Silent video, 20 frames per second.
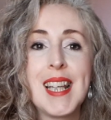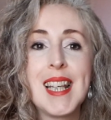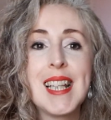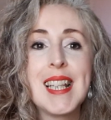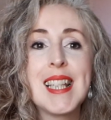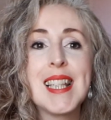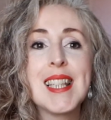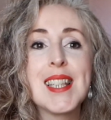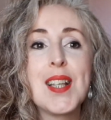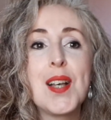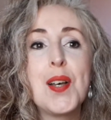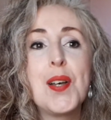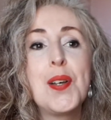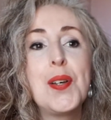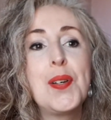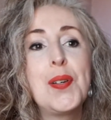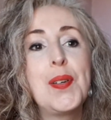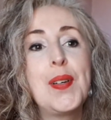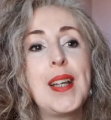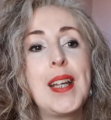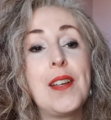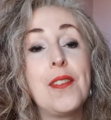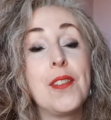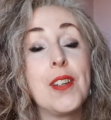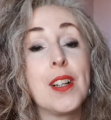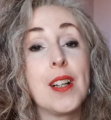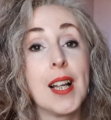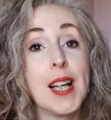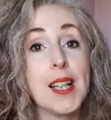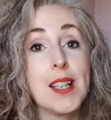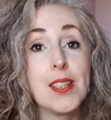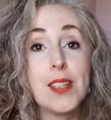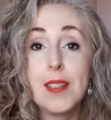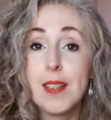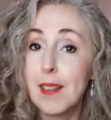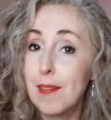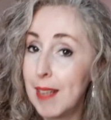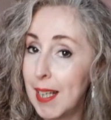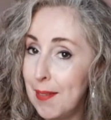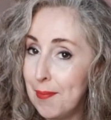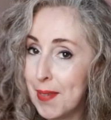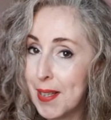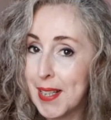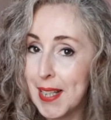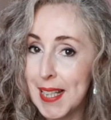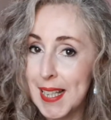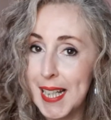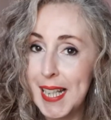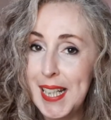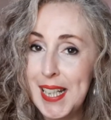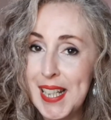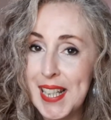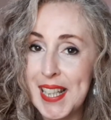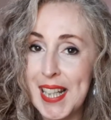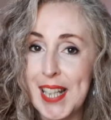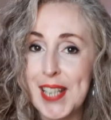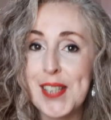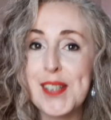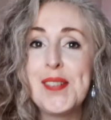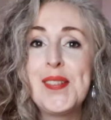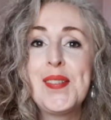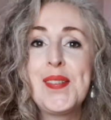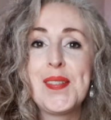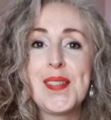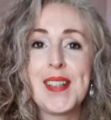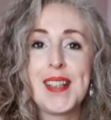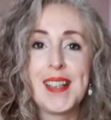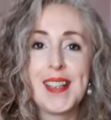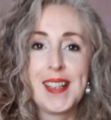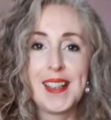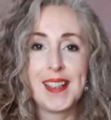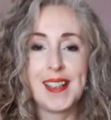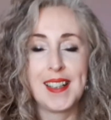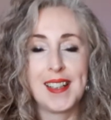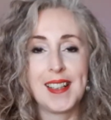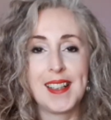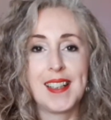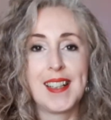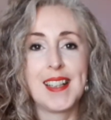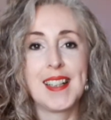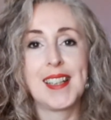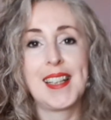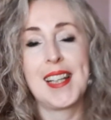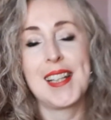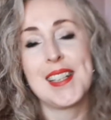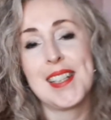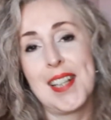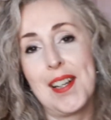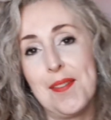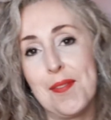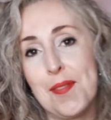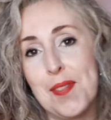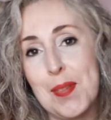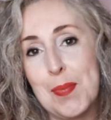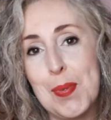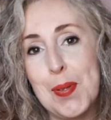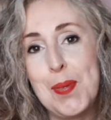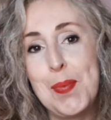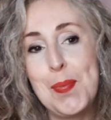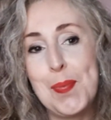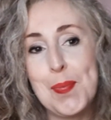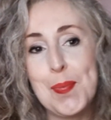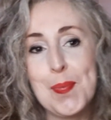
So if you'd like to, then yeah, as I said, settle, get comfortable.